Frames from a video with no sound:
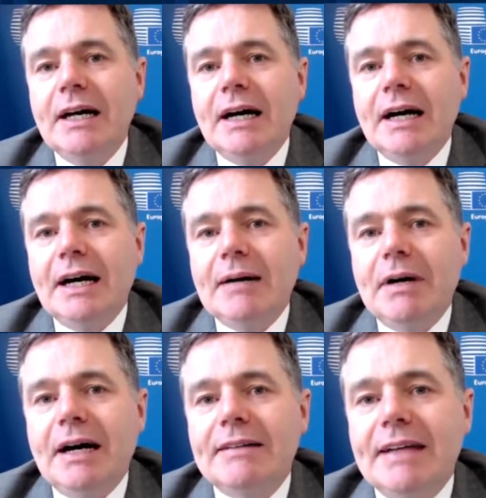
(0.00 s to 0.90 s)

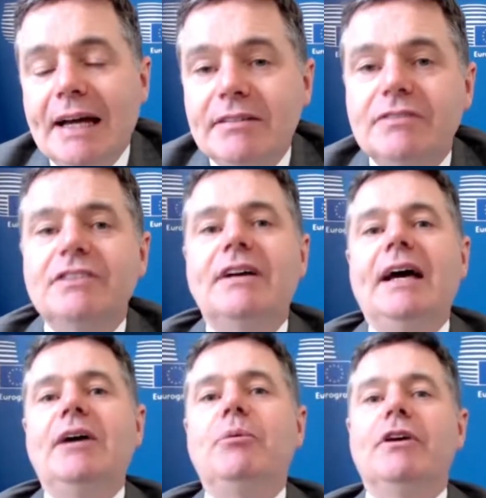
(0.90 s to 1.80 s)
At the end of the
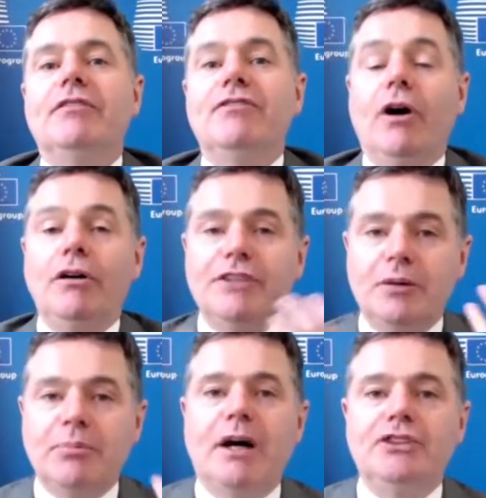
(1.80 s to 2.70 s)
day, we're involved in
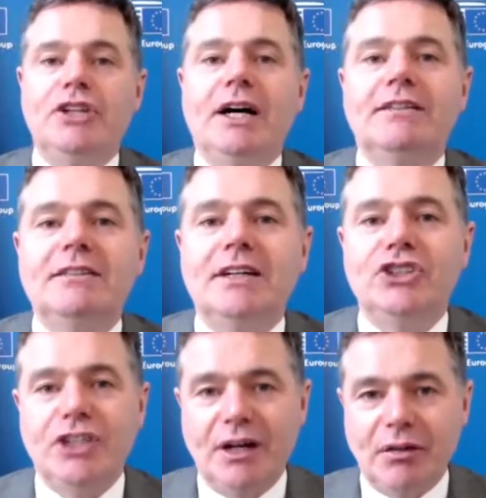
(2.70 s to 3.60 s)
a project
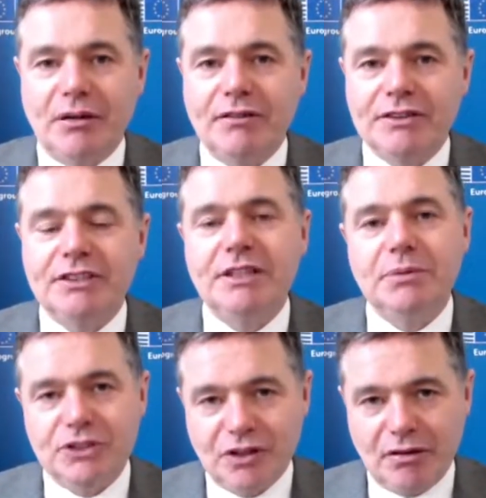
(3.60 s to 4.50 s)
that shares
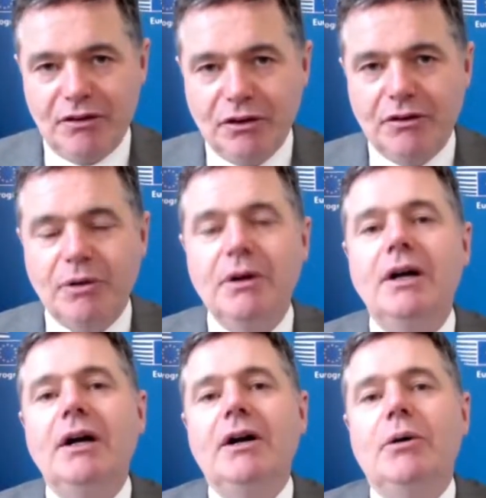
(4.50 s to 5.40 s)
sovereignty, which is the euro.
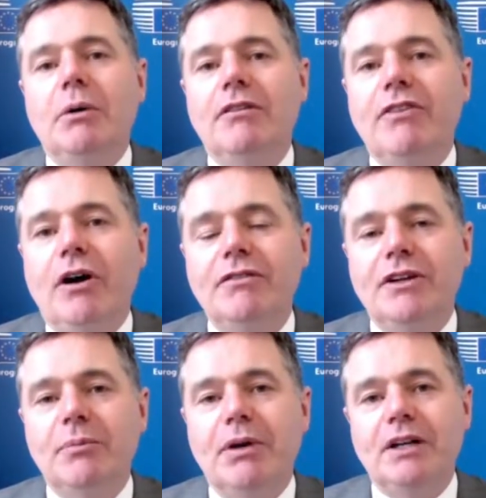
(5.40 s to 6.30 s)
We're
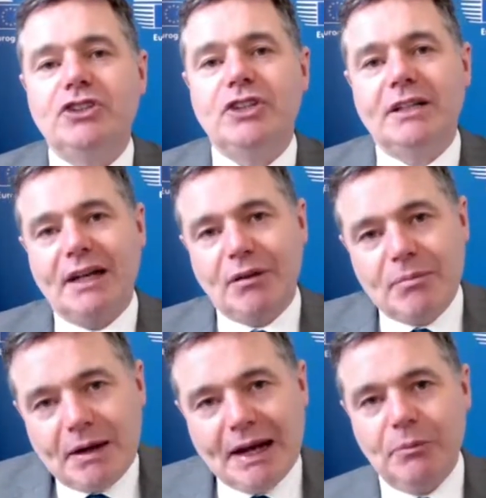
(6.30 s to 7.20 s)
involved in a project that's
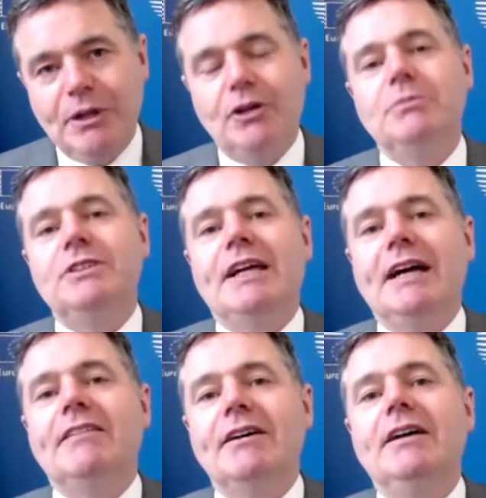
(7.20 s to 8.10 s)
about how we come
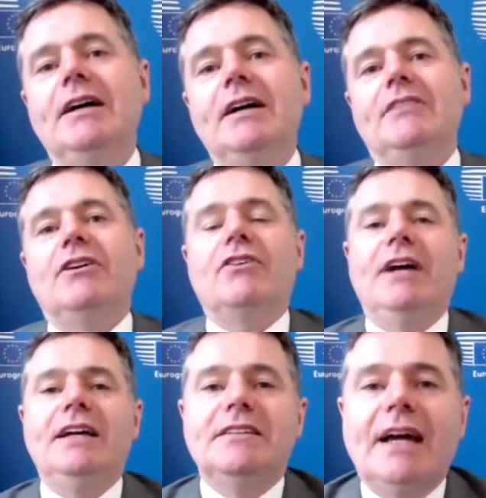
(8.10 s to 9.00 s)
together to
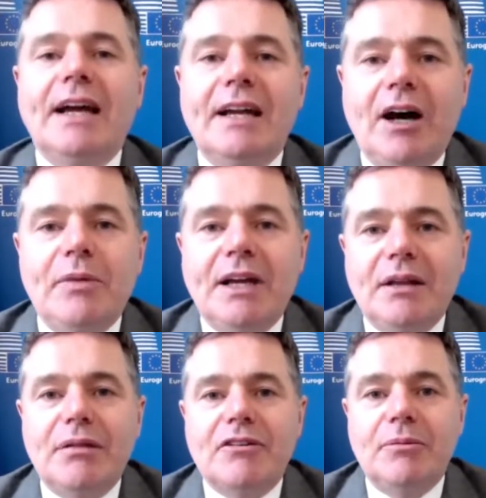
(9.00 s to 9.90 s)
create an economic
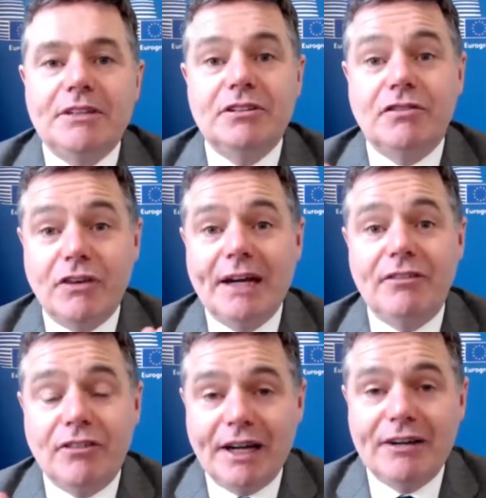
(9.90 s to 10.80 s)
instrument of
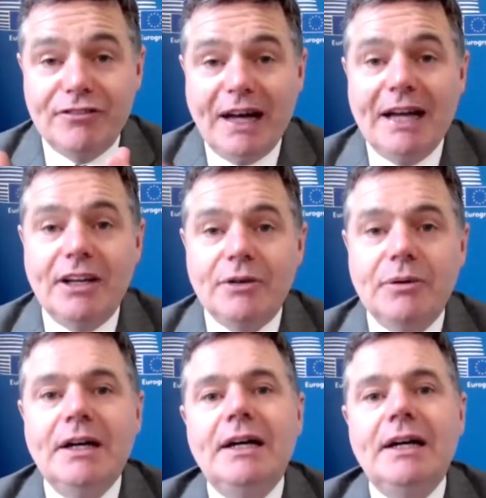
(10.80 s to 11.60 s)
great value.